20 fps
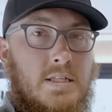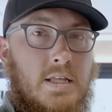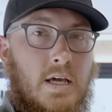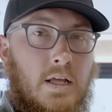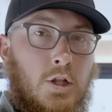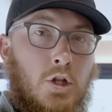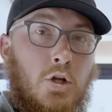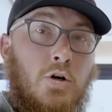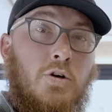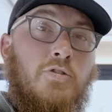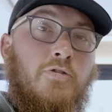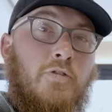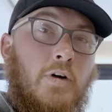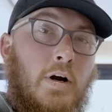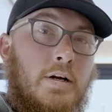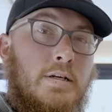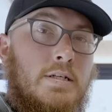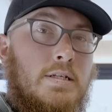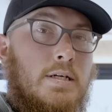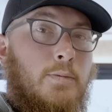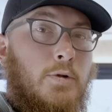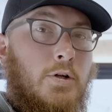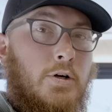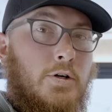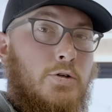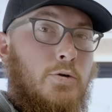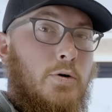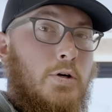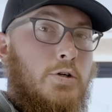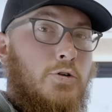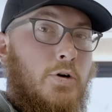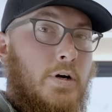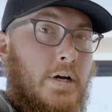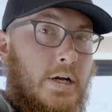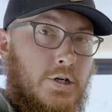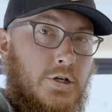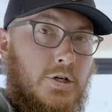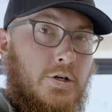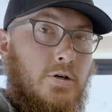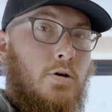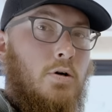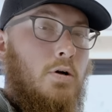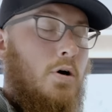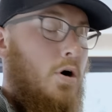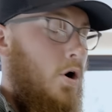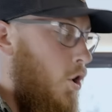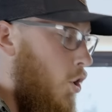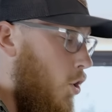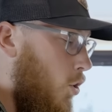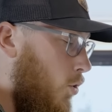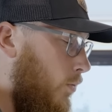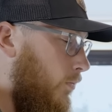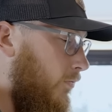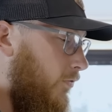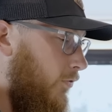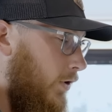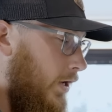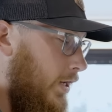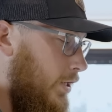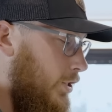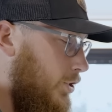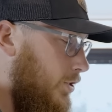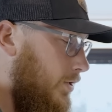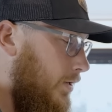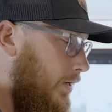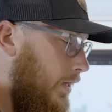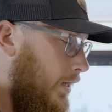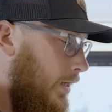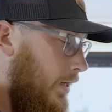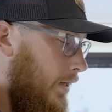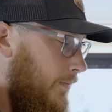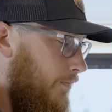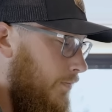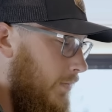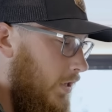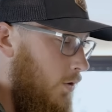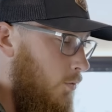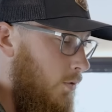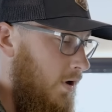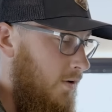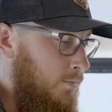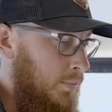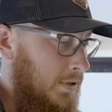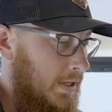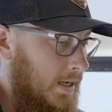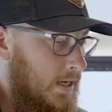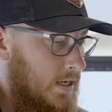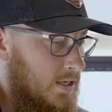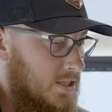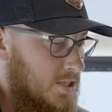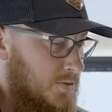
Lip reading: that looks very similar to a traditional home fridge. And we have plenty of